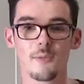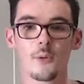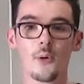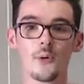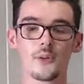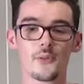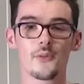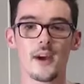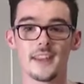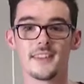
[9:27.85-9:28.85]
it with all your
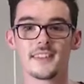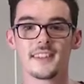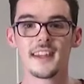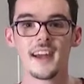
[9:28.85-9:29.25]
friends,